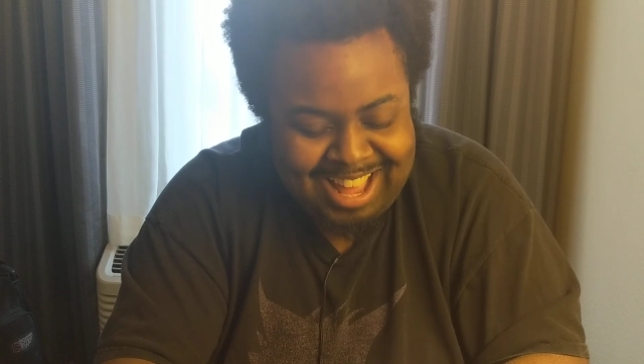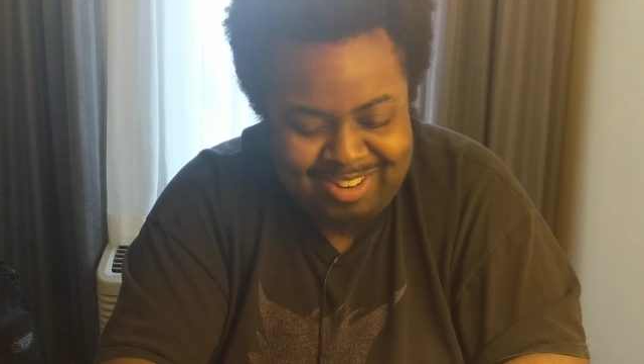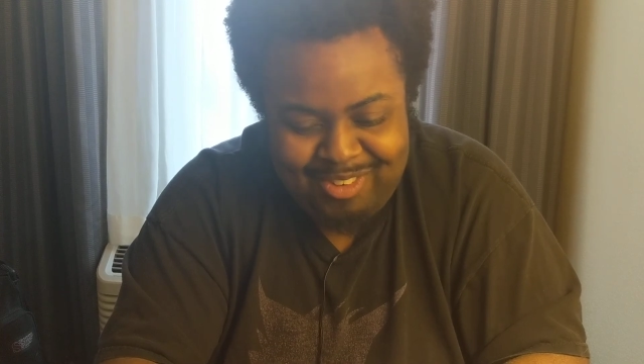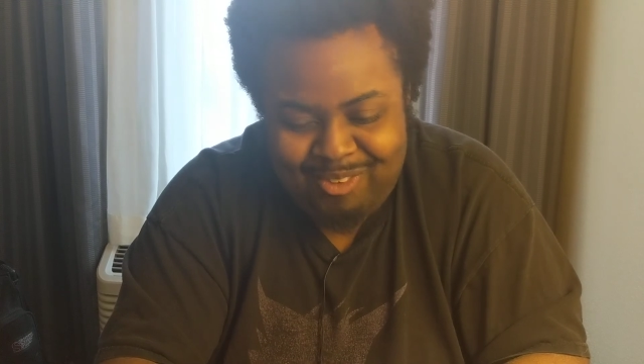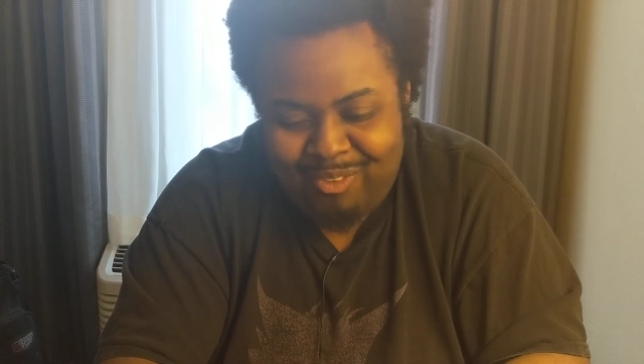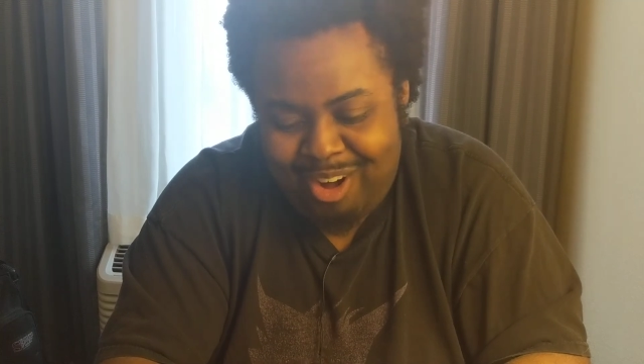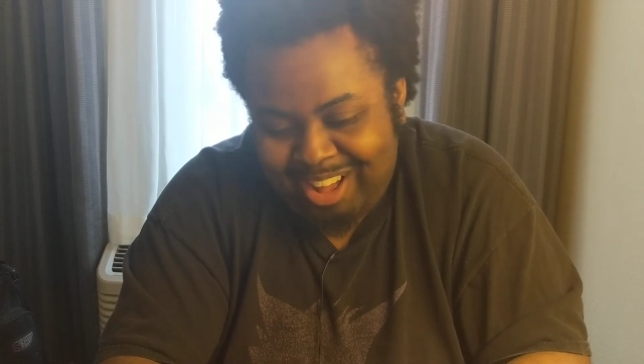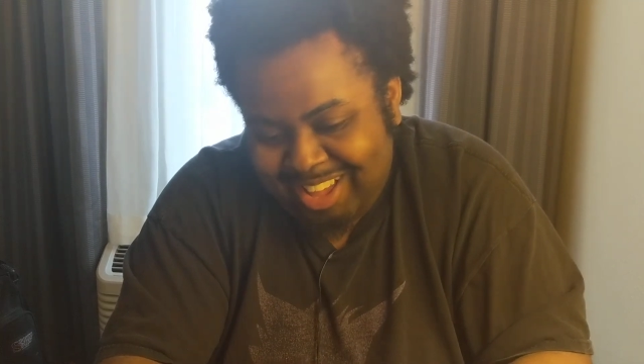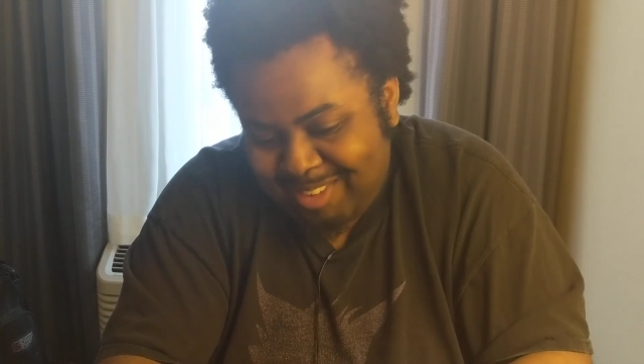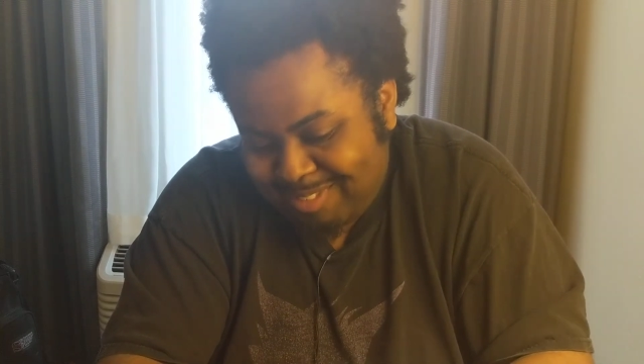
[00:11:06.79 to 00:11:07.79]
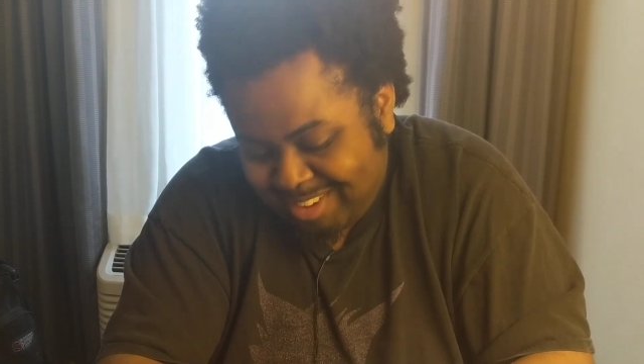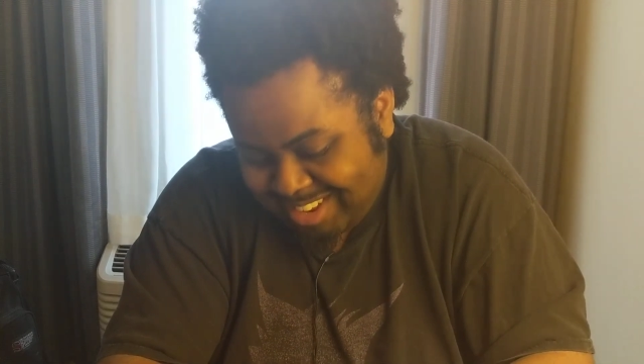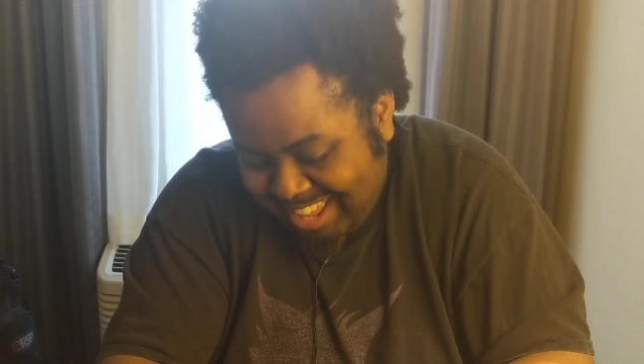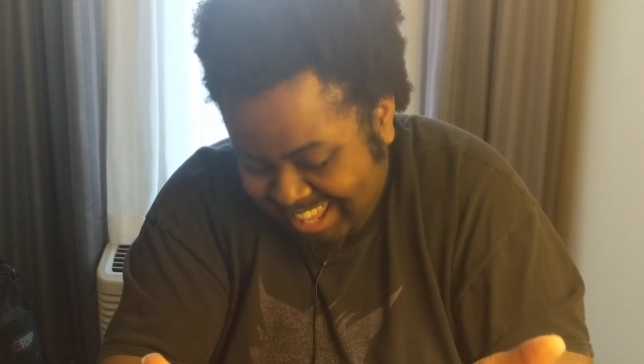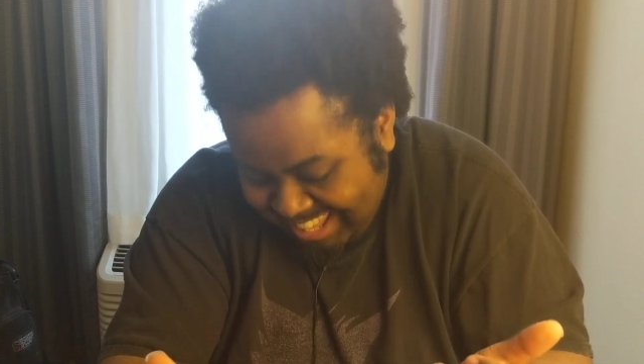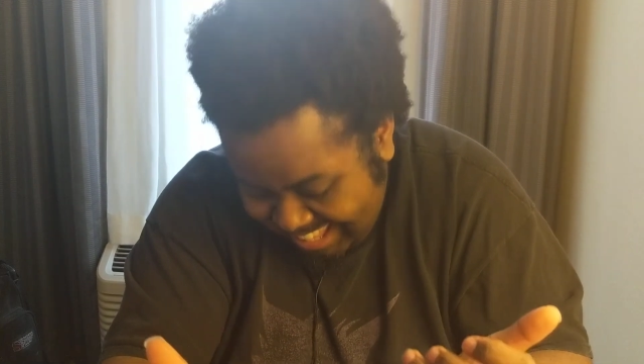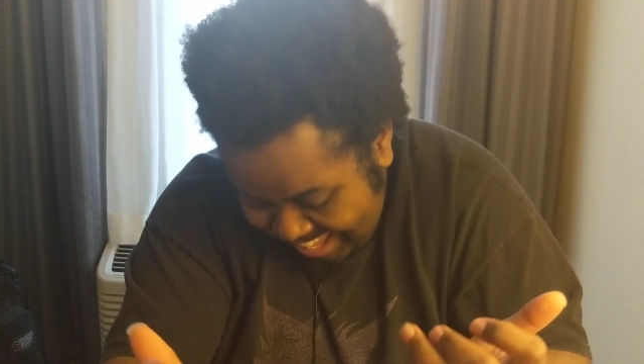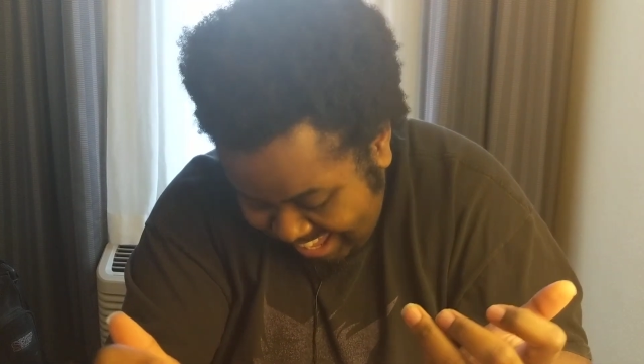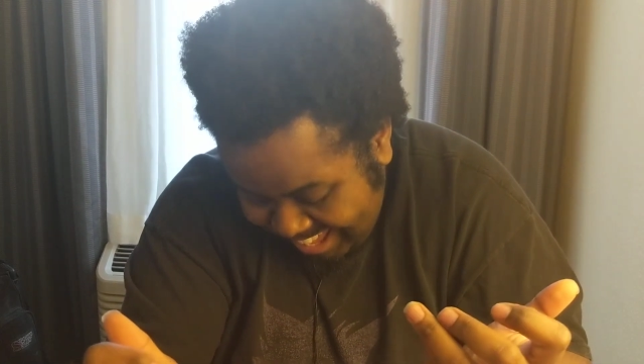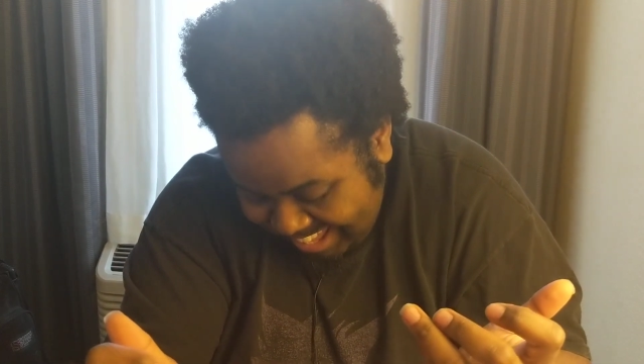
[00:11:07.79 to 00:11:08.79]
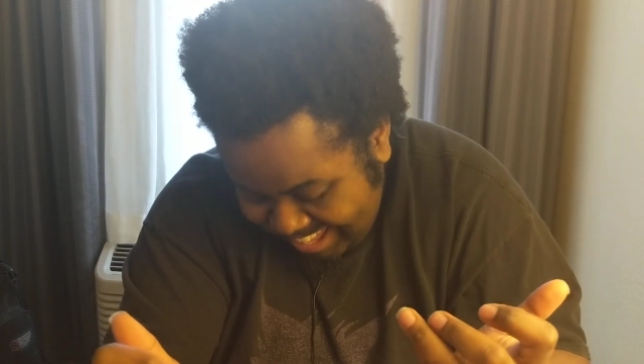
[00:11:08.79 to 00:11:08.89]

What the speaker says: I don't know why, but hey.